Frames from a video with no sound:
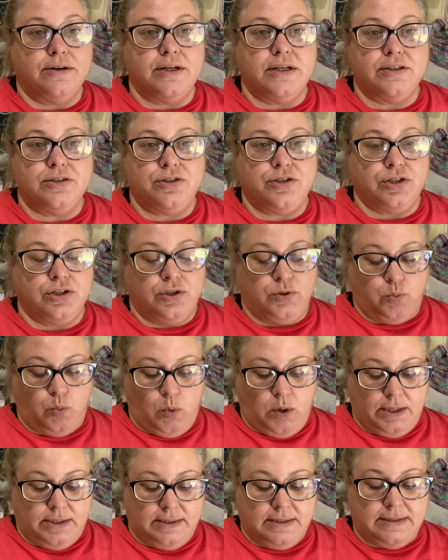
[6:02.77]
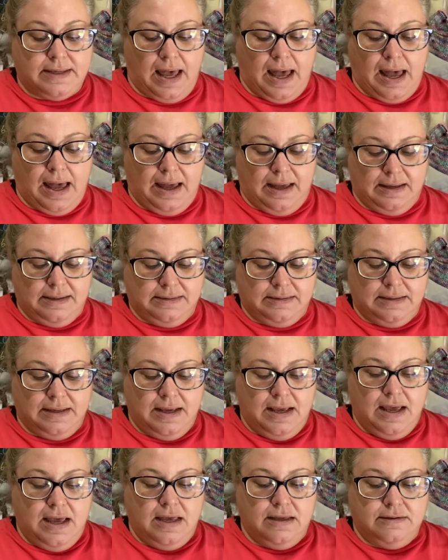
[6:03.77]
is just one size.
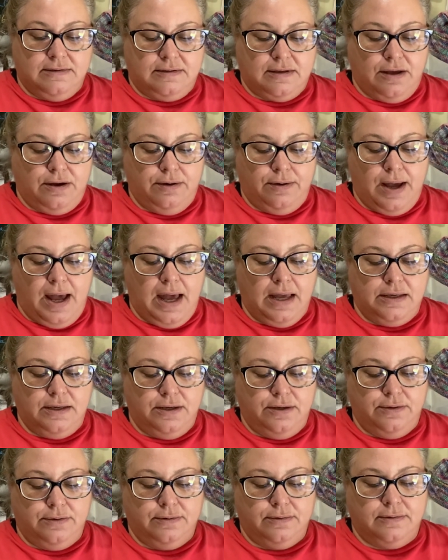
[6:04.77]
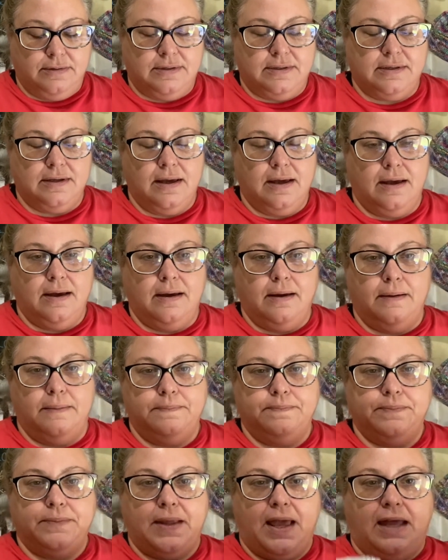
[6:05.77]
So I used,
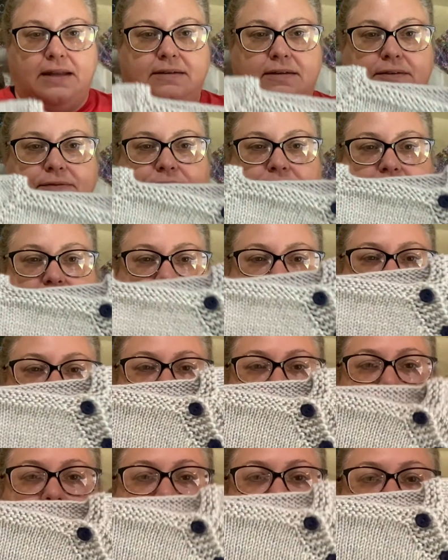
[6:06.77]
I did finish it